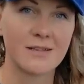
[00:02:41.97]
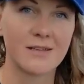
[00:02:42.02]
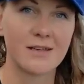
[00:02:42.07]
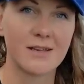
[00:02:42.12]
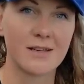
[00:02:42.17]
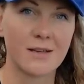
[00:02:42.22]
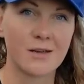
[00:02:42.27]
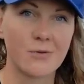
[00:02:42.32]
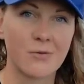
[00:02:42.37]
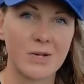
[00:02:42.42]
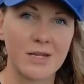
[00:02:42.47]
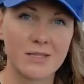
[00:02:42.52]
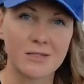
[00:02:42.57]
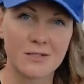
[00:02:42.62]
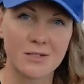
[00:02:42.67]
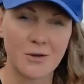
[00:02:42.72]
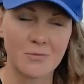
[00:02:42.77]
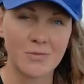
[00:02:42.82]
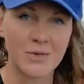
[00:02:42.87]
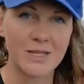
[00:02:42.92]
when it's
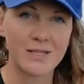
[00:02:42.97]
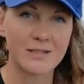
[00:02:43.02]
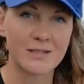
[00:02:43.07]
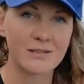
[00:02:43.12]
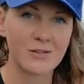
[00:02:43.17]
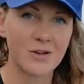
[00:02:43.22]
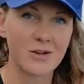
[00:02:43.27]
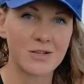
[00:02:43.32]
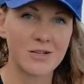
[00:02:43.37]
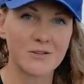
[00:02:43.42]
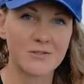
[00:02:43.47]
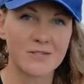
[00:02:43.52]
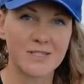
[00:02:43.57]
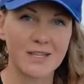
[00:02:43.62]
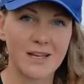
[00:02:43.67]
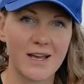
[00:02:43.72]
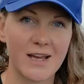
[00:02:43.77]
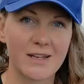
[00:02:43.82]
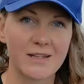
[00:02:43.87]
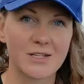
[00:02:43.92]
completely dark
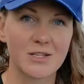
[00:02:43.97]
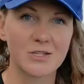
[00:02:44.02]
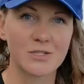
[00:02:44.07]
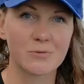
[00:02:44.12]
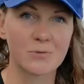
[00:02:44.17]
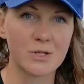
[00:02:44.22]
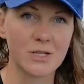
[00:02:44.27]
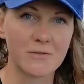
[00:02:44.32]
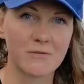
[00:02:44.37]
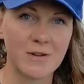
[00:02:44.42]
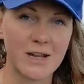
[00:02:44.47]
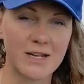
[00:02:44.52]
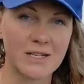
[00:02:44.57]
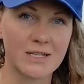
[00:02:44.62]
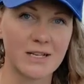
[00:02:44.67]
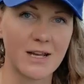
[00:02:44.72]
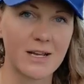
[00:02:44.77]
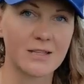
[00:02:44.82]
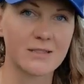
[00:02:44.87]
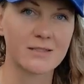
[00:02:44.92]
outside, just with a
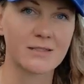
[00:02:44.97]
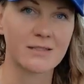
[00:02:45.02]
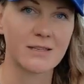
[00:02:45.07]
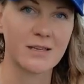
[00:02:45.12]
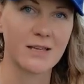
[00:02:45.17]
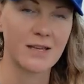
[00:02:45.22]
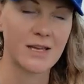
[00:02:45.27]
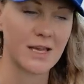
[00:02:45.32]
flashlight,